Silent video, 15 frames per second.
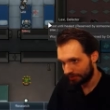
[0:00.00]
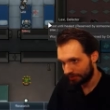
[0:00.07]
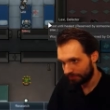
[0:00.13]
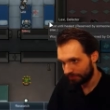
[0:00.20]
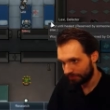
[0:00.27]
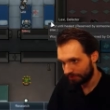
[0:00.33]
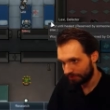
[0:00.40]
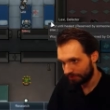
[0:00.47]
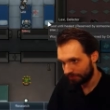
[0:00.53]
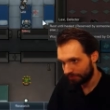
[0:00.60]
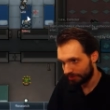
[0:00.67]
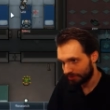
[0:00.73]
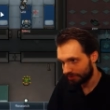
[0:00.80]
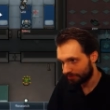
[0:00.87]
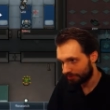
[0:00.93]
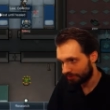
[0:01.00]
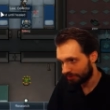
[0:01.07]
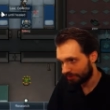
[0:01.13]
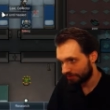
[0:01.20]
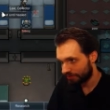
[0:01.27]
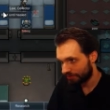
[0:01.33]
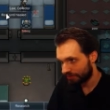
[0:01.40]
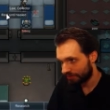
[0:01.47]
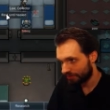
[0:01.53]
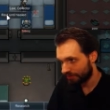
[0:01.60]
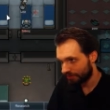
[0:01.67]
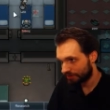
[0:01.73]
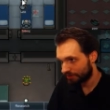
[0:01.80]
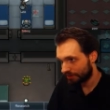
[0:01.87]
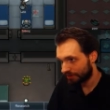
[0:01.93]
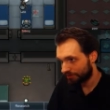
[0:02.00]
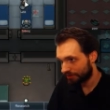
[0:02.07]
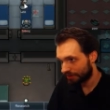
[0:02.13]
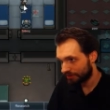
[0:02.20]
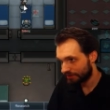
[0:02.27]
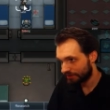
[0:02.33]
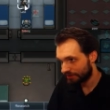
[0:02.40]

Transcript: reserved by someone else and just go ahead and rest